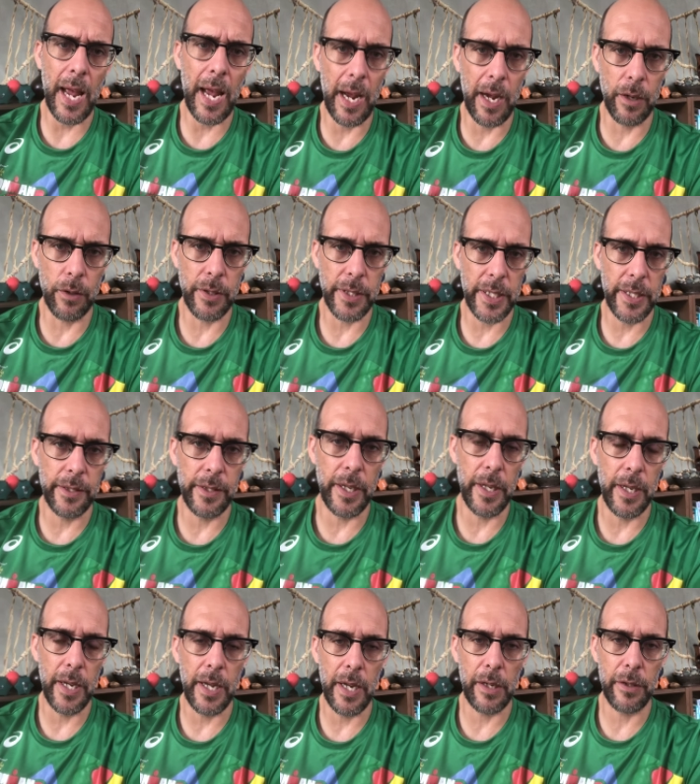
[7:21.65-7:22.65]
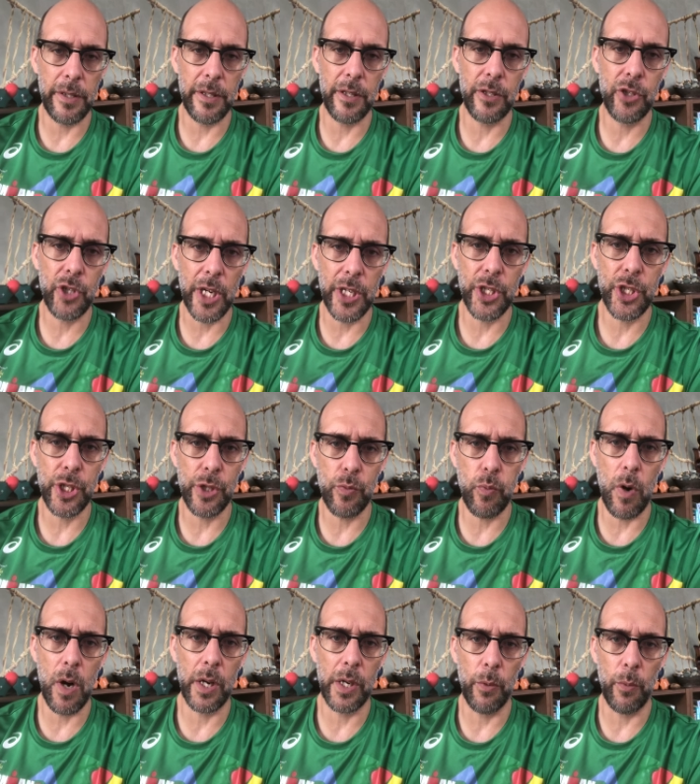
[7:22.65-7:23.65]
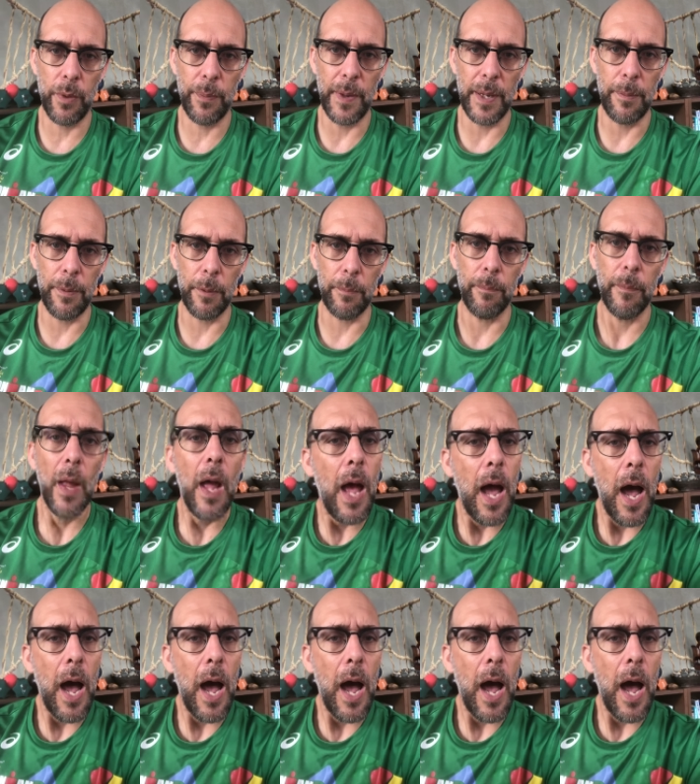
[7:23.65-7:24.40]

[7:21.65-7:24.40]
out in the out in the trenches working with people.